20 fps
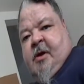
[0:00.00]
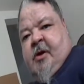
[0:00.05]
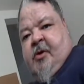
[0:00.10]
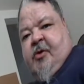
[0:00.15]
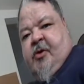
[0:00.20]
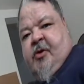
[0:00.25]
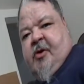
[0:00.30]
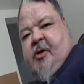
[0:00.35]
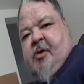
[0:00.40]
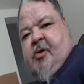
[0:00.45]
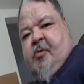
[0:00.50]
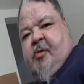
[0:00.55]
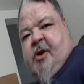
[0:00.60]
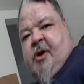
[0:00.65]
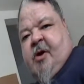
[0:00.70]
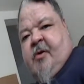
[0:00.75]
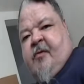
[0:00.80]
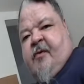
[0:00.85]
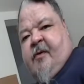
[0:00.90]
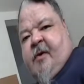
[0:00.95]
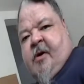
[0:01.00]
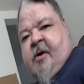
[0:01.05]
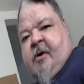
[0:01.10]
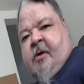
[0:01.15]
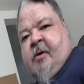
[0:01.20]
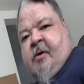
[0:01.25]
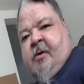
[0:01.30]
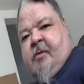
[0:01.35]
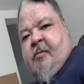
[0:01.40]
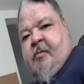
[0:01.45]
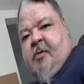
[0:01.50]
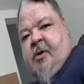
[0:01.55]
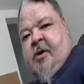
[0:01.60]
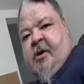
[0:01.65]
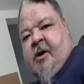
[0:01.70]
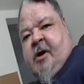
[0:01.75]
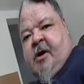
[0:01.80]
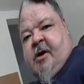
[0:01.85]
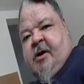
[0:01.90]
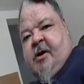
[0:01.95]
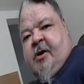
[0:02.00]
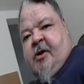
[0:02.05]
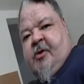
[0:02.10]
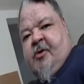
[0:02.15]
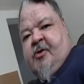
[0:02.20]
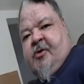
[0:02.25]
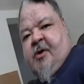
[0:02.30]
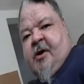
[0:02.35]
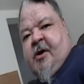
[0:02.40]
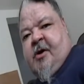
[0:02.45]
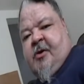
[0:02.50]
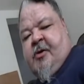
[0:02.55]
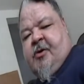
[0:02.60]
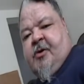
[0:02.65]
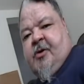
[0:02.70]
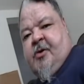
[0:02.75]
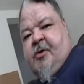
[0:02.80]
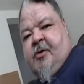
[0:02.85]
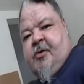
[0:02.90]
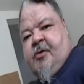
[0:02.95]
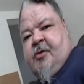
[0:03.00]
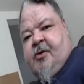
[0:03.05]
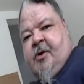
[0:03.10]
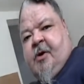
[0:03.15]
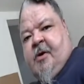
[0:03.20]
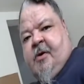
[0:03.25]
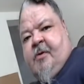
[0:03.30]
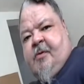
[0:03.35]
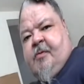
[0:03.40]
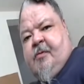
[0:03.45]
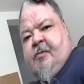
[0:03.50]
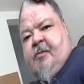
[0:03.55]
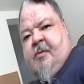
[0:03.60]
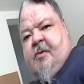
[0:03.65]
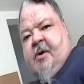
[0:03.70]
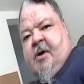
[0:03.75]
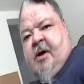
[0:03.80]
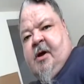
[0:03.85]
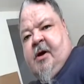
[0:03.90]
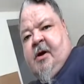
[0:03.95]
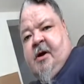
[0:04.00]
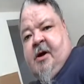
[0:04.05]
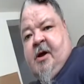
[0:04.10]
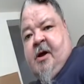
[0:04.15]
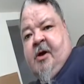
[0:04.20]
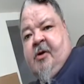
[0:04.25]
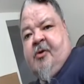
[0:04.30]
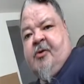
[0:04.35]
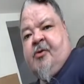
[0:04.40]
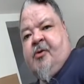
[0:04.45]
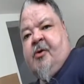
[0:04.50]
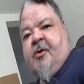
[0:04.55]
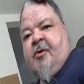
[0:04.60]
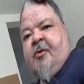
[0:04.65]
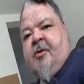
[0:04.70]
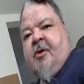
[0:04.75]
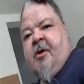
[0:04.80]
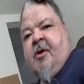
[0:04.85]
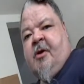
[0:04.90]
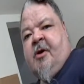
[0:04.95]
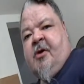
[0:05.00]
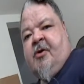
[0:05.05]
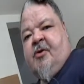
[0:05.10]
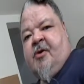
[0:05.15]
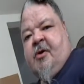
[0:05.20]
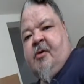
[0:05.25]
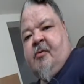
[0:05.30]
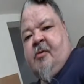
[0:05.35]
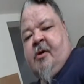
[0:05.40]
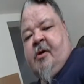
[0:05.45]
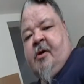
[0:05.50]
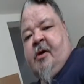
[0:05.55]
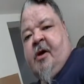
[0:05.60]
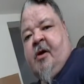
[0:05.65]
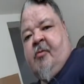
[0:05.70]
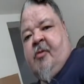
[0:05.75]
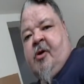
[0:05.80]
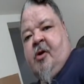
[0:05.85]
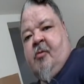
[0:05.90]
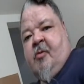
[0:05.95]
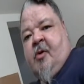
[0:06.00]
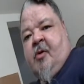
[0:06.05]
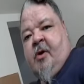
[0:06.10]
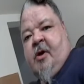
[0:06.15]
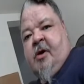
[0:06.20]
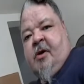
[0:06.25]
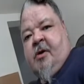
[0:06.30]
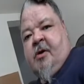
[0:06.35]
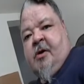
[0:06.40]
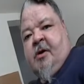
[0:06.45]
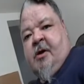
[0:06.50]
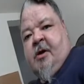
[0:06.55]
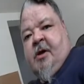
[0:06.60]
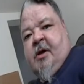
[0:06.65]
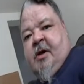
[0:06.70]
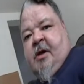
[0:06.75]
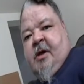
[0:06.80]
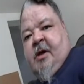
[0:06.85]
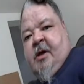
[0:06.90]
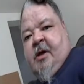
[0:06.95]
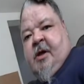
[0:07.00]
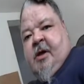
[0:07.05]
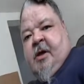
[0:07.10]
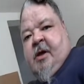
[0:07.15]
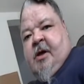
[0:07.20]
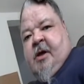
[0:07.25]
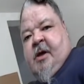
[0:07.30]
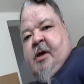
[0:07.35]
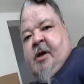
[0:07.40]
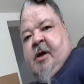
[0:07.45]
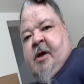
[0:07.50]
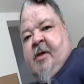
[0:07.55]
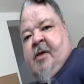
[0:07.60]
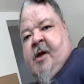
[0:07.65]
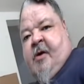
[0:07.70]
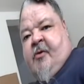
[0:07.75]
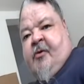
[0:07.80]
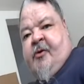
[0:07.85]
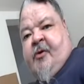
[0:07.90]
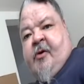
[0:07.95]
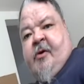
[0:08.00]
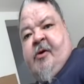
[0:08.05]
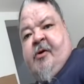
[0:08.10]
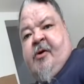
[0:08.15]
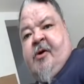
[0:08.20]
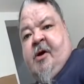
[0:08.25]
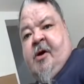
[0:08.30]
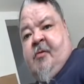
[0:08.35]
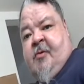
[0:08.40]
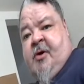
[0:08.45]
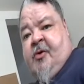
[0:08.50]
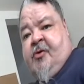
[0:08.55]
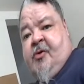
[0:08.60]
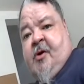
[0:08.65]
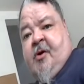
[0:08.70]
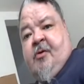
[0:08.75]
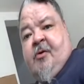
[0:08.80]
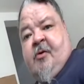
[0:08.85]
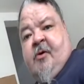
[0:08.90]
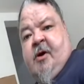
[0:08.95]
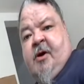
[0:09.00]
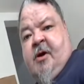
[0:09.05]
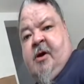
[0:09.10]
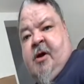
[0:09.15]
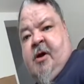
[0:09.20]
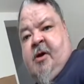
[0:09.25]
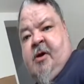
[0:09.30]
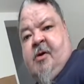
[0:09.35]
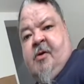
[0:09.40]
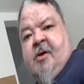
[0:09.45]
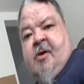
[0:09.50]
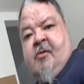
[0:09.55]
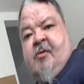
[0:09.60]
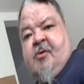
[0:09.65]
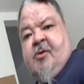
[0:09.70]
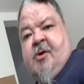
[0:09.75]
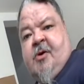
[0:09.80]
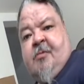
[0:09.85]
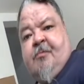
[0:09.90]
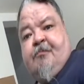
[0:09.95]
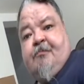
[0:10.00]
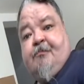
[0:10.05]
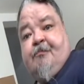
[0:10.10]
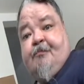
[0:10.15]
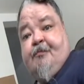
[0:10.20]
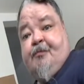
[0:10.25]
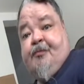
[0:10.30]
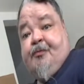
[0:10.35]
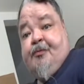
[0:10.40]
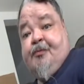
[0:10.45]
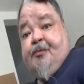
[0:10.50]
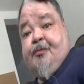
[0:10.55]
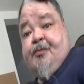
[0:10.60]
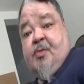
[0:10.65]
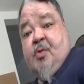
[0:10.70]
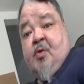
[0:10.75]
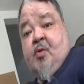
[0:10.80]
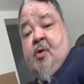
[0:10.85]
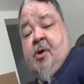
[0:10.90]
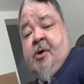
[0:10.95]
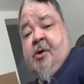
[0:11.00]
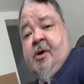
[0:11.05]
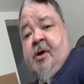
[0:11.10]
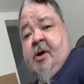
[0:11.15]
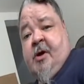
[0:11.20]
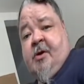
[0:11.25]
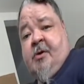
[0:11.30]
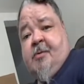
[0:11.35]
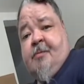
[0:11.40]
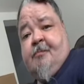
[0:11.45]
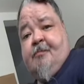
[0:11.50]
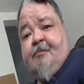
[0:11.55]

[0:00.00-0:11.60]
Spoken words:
It's a little bit unfair, but I can understand it too. So I understood it then. I said, well, I'll be on my way. And that was the only time I saw the Grand Canyon. That was it. One day.